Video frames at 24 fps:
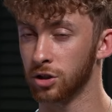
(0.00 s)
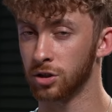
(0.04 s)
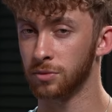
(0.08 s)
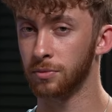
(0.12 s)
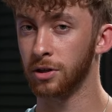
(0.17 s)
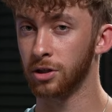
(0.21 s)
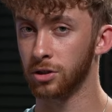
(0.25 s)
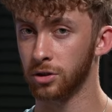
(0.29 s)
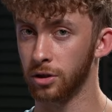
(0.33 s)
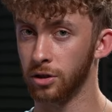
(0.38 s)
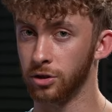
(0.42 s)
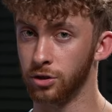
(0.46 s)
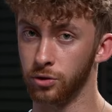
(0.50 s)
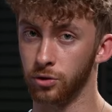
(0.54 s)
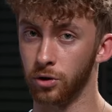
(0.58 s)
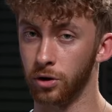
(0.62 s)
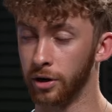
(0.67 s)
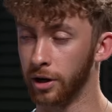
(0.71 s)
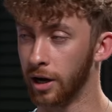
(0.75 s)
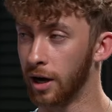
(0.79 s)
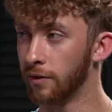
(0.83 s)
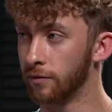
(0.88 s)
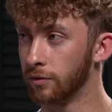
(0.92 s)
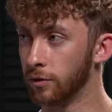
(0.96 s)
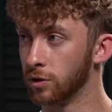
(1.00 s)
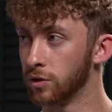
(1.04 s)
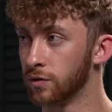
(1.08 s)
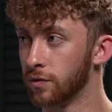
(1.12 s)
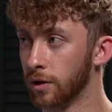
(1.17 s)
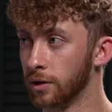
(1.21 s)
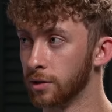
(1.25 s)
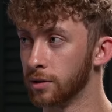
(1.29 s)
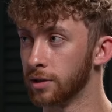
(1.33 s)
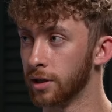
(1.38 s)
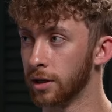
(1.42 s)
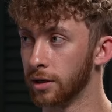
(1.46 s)
Just make sure that you already have those
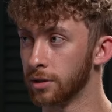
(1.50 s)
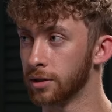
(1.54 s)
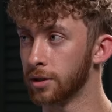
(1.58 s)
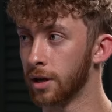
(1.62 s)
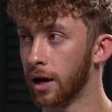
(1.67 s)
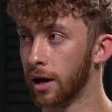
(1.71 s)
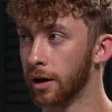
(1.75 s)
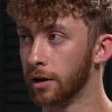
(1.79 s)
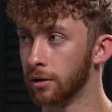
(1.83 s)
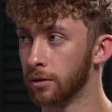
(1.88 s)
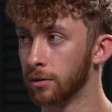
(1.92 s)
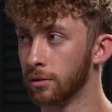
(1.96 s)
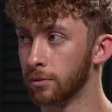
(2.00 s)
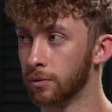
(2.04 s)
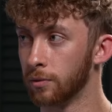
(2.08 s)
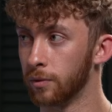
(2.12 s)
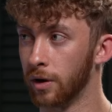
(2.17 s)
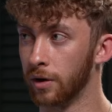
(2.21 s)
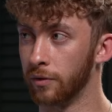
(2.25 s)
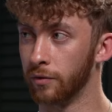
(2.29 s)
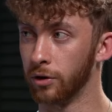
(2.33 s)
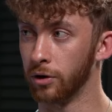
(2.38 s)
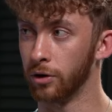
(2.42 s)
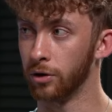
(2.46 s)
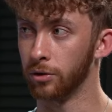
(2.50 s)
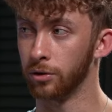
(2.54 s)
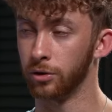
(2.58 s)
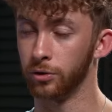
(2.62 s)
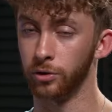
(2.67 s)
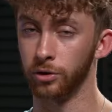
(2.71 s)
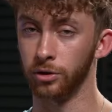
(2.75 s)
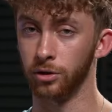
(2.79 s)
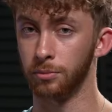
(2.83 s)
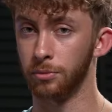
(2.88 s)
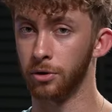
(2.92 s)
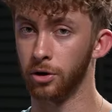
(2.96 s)
funds set aside whenever you're
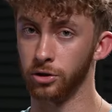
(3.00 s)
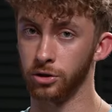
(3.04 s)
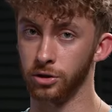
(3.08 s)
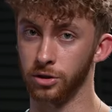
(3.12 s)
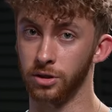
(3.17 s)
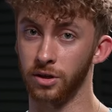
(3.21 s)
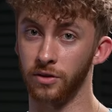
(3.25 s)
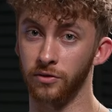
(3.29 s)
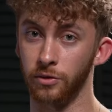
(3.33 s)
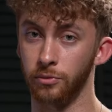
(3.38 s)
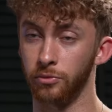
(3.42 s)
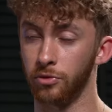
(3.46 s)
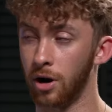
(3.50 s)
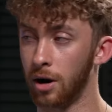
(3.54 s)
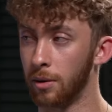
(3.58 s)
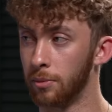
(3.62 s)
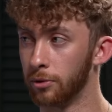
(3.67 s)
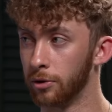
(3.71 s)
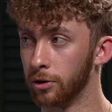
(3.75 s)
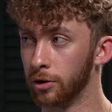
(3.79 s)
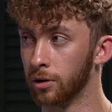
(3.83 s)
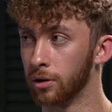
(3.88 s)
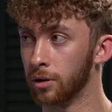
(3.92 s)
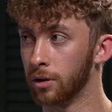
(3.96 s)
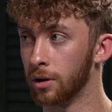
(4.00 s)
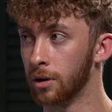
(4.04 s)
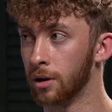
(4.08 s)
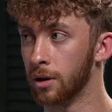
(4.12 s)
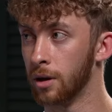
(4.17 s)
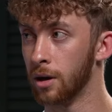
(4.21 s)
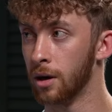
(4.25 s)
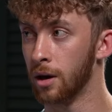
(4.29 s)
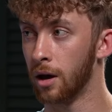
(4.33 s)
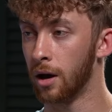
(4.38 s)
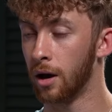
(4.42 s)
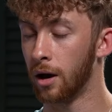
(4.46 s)
doing the purchase of the property,
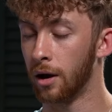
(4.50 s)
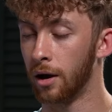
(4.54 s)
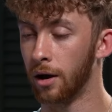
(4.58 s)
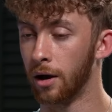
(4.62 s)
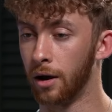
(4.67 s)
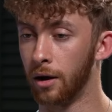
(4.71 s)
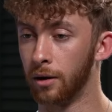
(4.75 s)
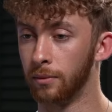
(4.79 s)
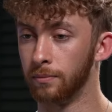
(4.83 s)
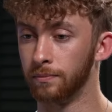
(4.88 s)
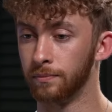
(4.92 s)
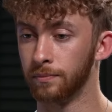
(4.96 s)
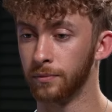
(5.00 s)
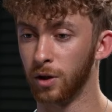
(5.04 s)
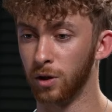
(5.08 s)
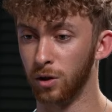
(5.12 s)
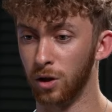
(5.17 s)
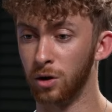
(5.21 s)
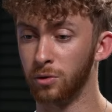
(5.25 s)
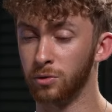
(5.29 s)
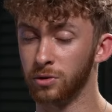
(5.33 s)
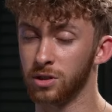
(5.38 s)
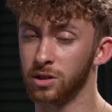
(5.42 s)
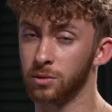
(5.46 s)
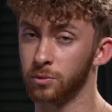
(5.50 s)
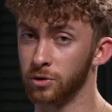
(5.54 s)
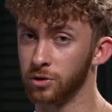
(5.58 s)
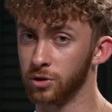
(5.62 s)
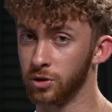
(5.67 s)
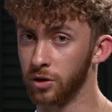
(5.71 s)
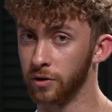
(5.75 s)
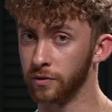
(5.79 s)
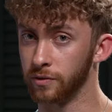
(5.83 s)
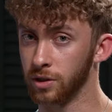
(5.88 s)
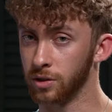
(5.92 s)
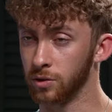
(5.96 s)
along with some
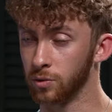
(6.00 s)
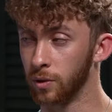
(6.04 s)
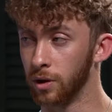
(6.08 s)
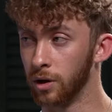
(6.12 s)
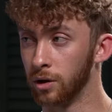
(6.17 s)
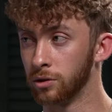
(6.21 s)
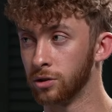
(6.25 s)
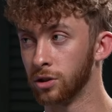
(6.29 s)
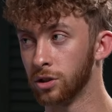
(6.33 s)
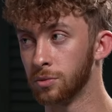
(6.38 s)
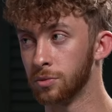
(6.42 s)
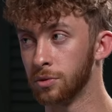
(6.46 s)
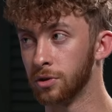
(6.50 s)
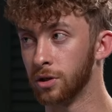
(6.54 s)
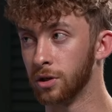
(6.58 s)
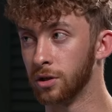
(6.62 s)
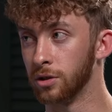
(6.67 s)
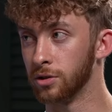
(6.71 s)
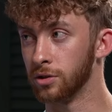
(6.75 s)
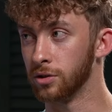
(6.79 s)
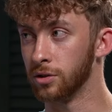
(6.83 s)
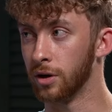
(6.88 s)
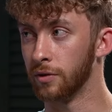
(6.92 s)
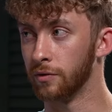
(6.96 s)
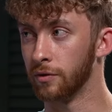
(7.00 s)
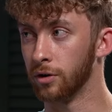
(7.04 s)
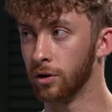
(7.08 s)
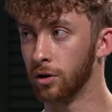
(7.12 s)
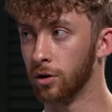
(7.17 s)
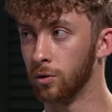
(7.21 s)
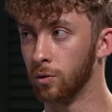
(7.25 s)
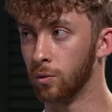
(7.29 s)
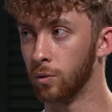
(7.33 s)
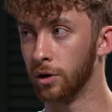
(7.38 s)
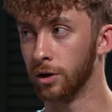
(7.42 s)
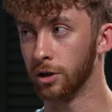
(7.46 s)
reserves as well, just because you never
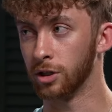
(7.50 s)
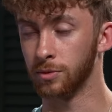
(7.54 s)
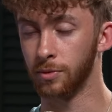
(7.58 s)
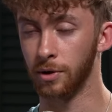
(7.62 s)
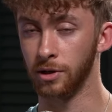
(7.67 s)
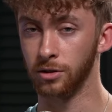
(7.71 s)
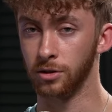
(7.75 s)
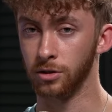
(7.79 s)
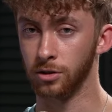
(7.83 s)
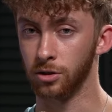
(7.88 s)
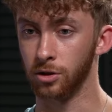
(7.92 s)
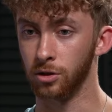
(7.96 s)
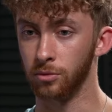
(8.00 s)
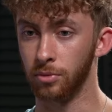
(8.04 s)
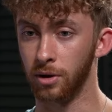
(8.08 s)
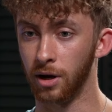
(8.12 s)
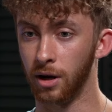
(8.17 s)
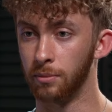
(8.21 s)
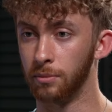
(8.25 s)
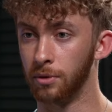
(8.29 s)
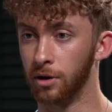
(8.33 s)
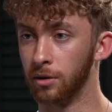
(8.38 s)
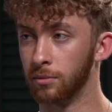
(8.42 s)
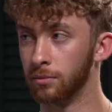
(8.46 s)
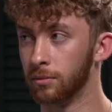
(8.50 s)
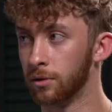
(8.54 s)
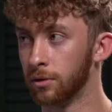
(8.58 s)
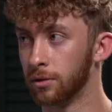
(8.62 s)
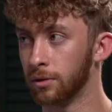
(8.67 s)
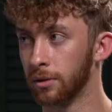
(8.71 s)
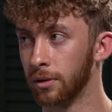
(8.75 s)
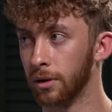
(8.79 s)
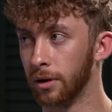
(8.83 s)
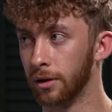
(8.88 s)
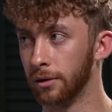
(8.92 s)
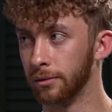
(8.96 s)
know what expenses could pop up
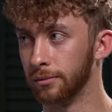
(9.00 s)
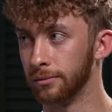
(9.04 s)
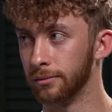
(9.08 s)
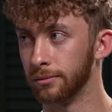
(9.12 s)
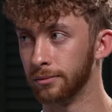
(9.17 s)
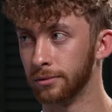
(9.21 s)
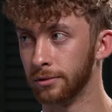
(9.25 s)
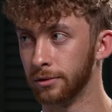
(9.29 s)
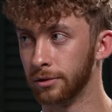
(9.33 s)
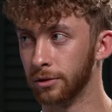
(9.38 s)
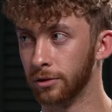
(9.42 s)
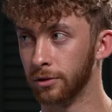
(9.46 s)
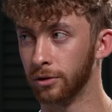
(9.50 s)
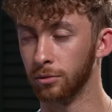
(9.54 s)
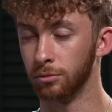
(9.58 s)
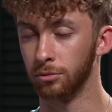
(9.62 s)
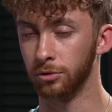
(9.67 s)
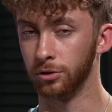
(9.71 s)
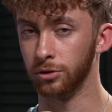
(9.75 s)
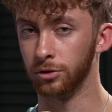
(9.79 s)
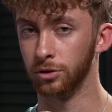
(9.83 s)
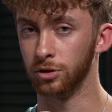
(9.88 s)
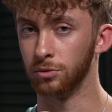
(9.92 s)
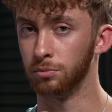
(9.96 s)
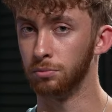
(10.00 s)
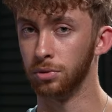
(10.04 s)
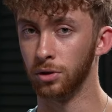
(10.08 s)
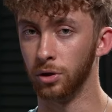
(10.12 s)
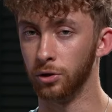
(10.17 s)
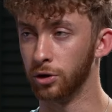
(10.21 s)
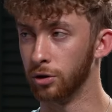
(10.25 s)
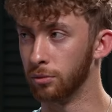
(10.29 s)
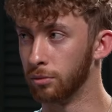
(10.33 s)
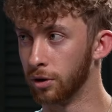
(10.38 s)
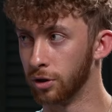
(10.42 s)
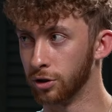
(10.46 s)
and completely just blow
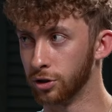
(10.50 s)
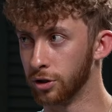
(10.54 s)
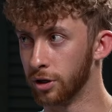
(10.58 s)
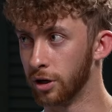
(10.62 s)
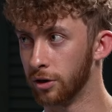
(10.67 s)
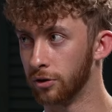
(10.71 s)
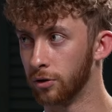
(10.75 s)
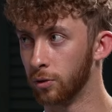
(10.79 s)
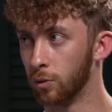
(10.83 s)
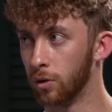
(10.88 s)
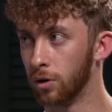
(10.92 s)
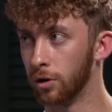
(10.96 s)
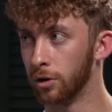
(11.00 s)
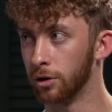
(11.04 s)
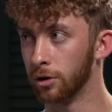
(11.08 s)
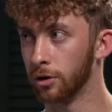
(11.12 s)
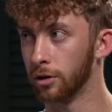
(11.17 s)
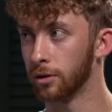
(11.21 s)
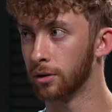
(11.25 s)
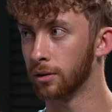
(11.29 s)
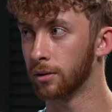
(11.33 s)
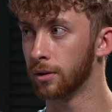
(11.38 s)
your budget out the water.